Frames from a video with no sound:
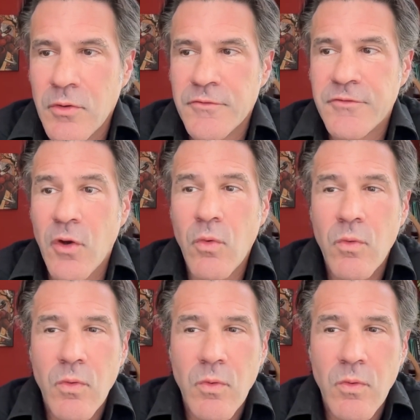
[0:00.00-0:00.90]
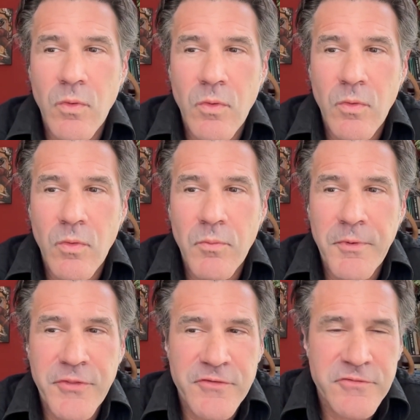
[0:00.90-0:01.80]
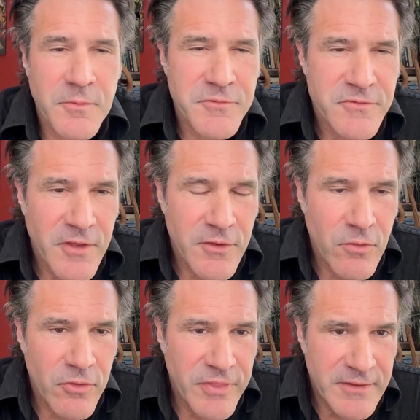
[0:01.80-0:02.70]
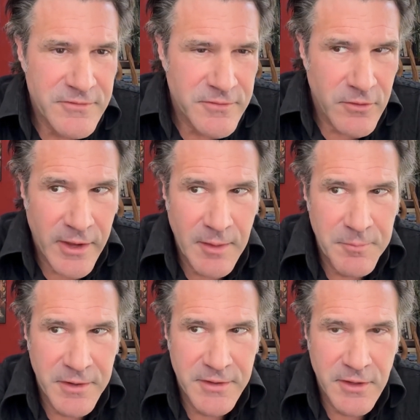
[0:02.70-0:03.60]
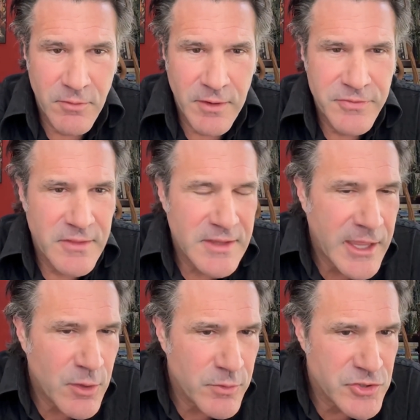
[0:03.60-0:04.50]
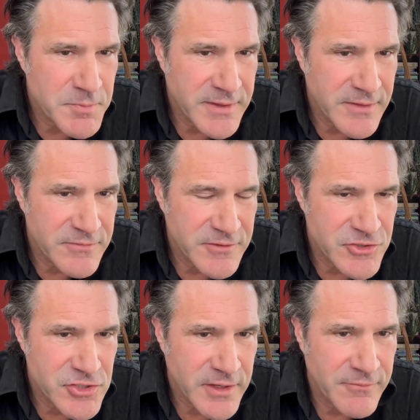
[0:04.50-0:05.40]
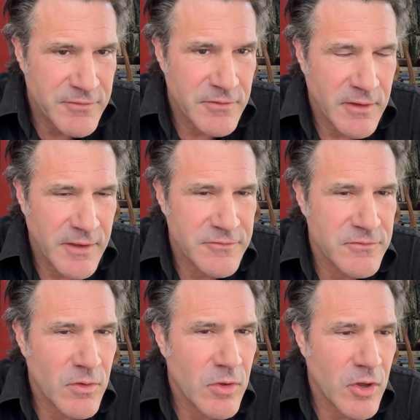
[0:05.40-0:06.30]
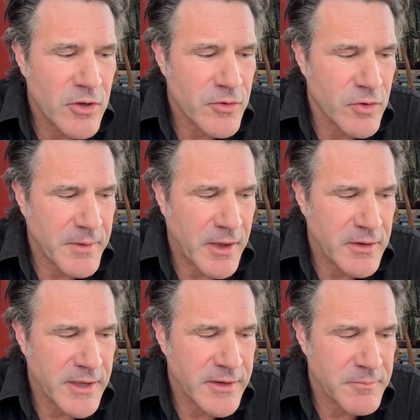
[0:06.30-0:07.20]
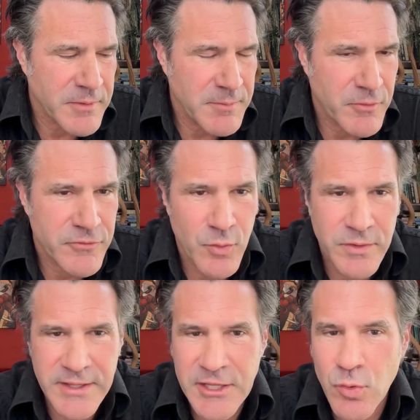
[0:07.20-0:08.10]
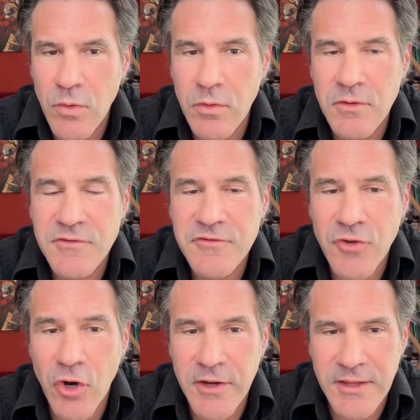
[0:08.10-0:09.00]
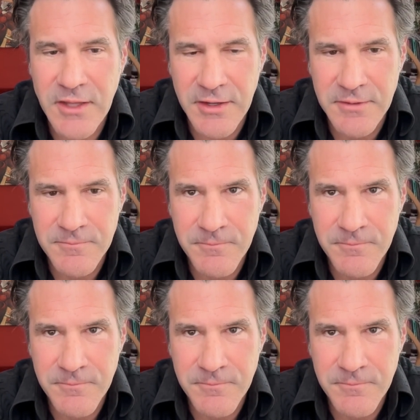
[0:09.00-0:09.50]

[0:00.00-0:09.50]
So But there's some subtle things that are happening here, right? The language begins to shift. It's no longer about getting people to an equal starting line.